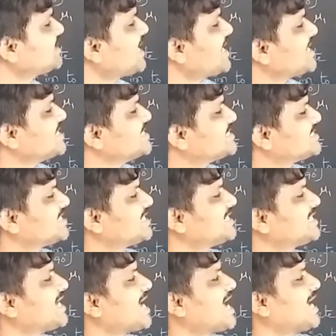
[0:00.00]
the
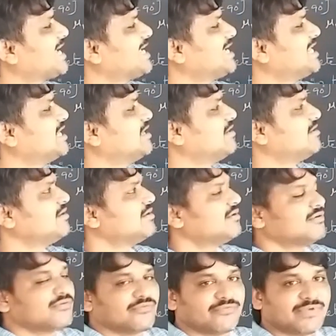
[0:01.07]
incident angle,
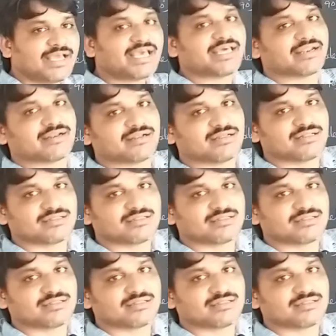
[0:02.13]
where